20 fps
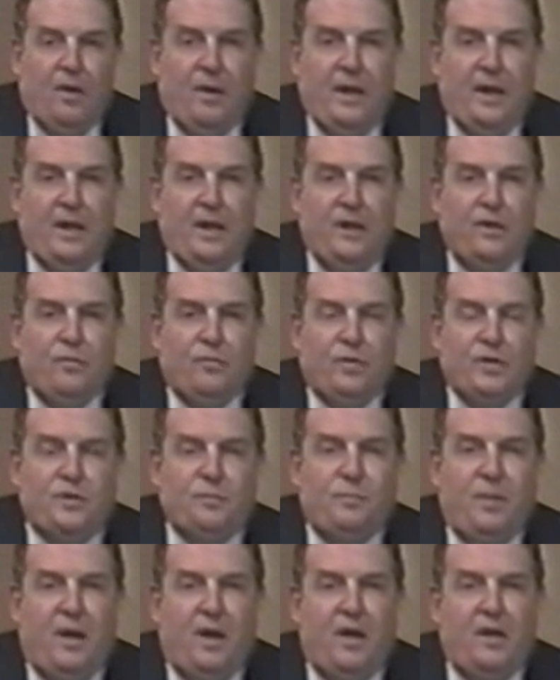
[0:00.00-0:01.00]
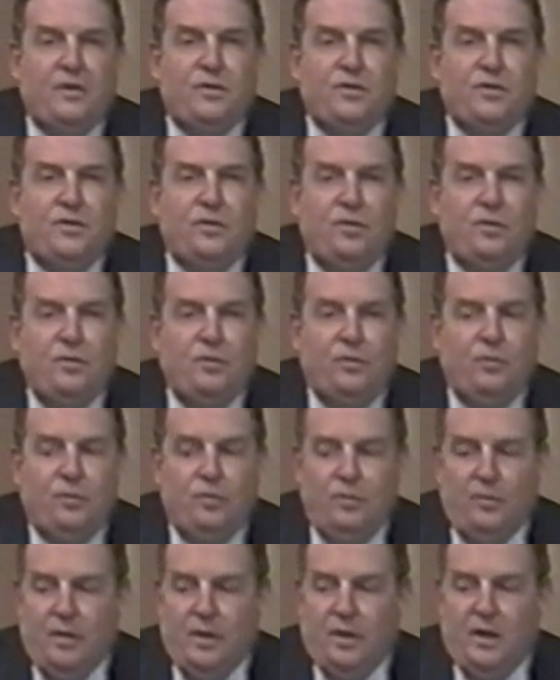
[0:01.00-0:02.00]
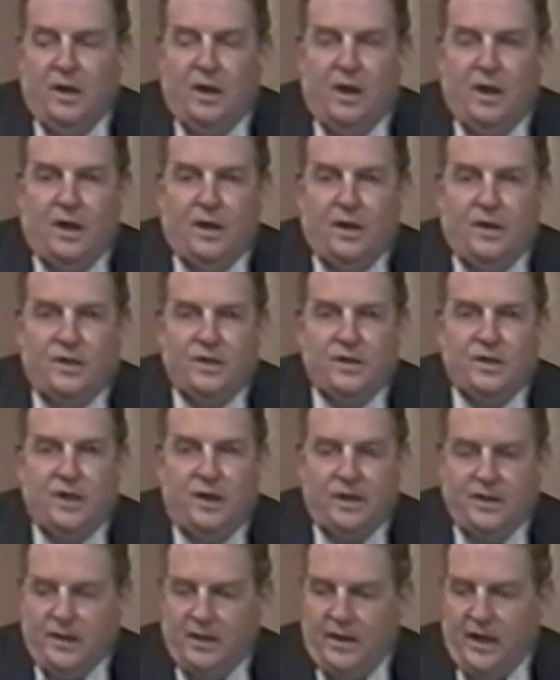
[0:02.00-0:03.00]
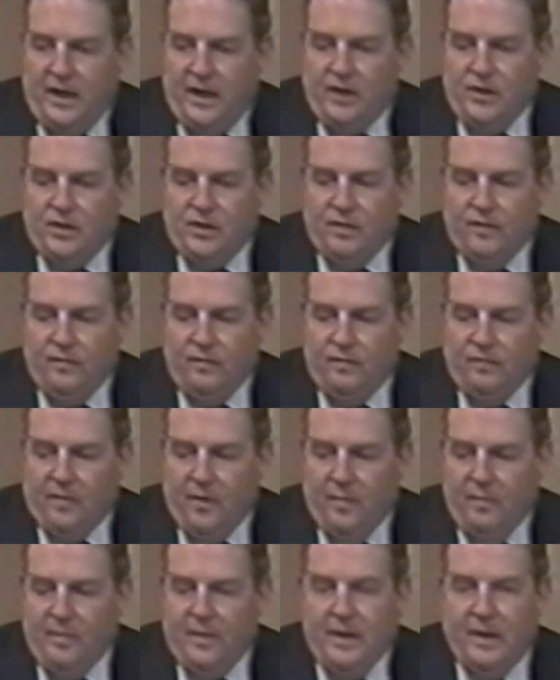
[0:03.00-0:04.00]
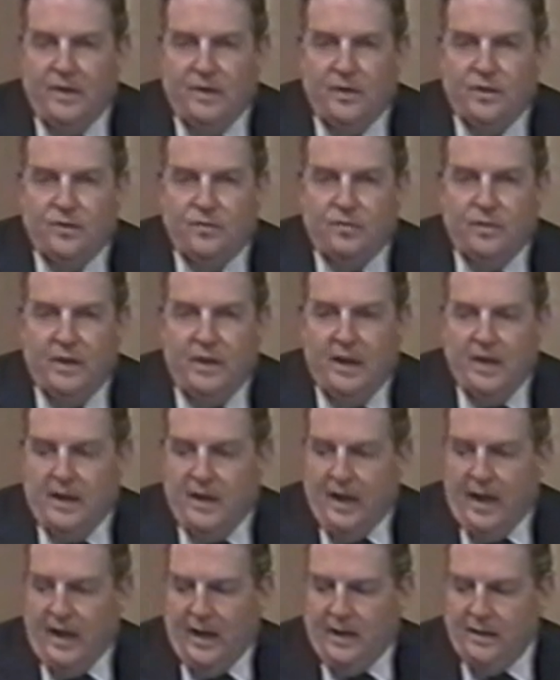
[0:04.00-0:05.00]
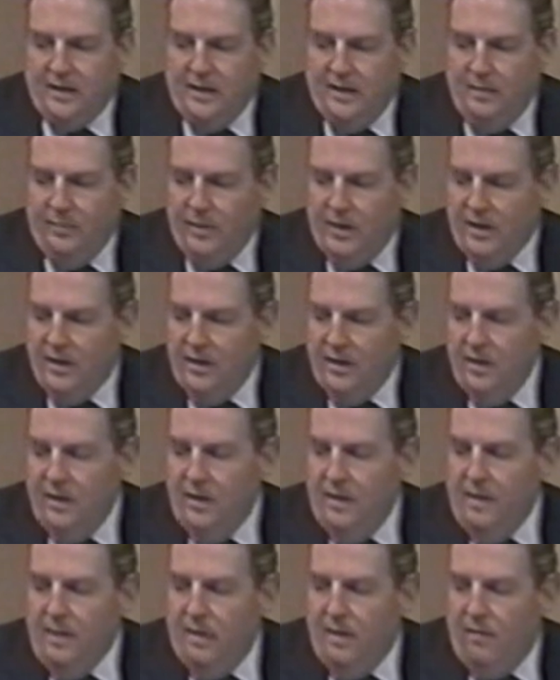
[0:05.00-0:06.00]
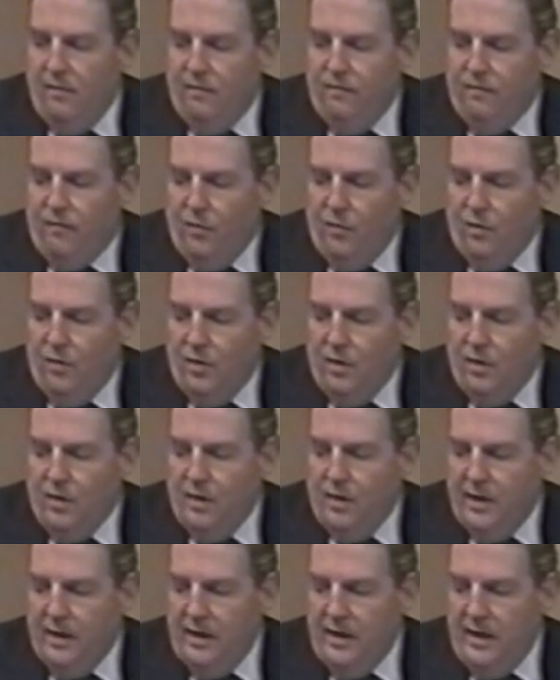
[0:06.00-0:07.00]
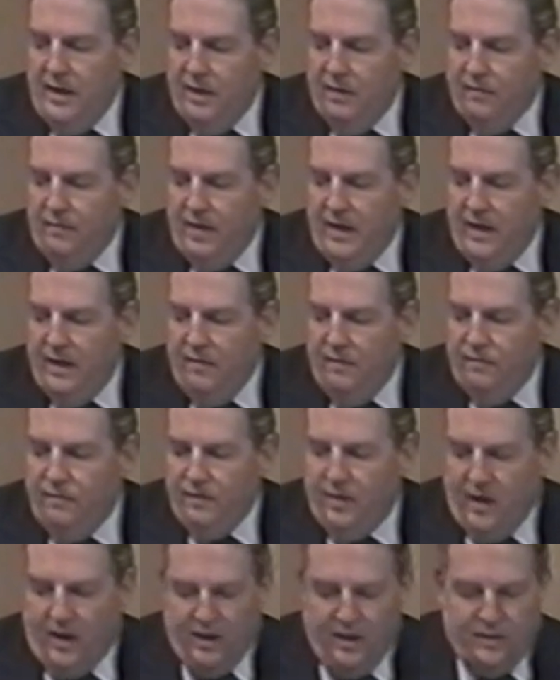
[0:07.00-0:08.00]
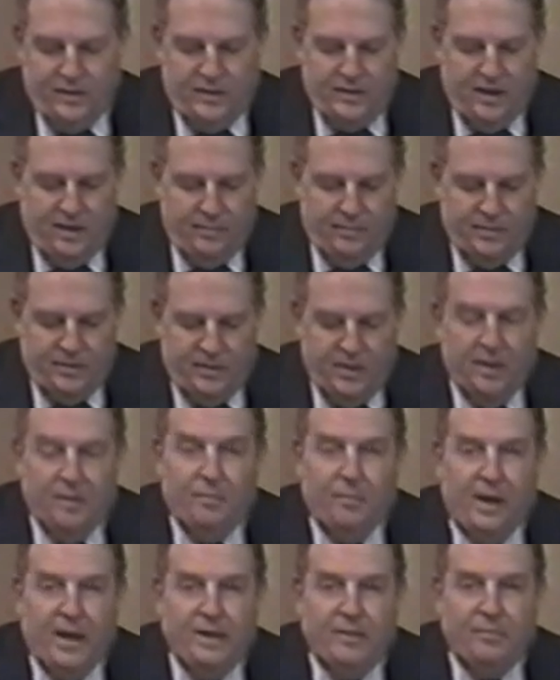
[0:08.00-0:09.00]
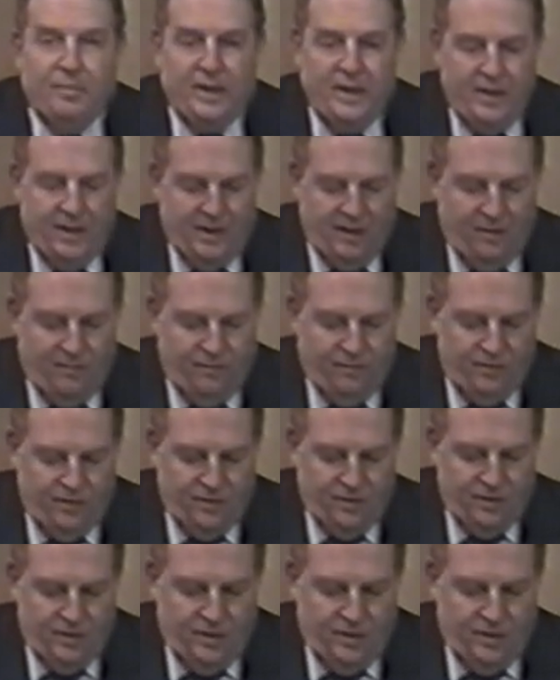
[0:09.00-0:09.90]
in response to a solicitation from industry and academia for innovative concepts that might be helpful